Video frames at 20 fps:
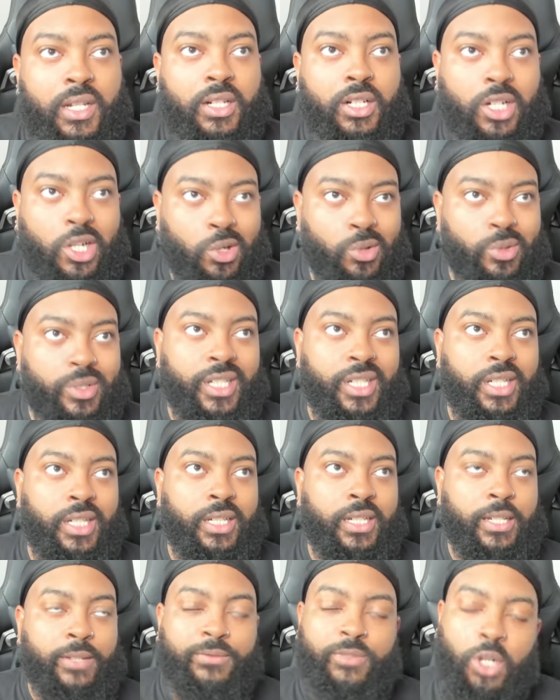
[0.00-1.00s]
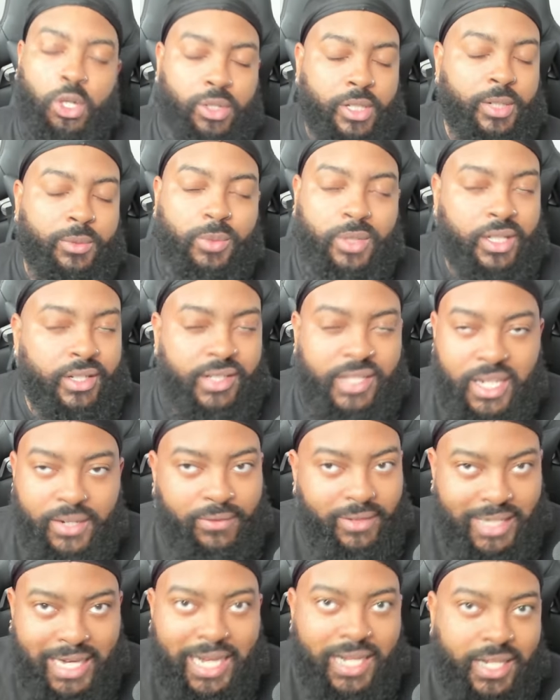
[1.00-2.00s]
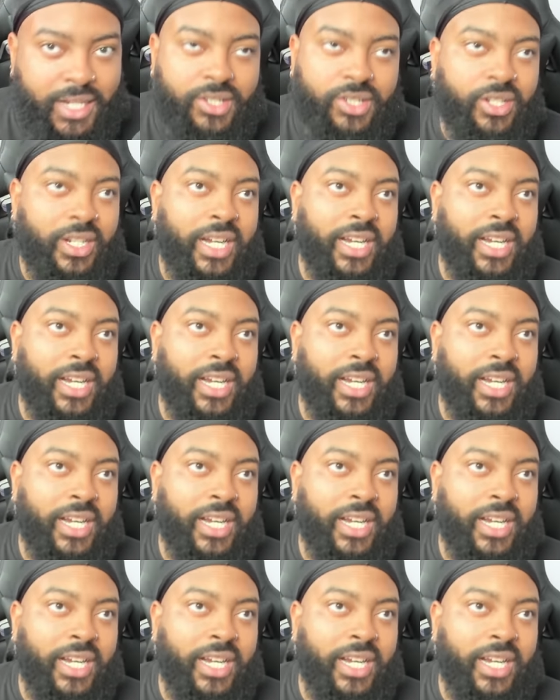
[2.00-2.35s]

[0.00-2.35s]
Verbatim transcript: Cody, if Cody would have never got injured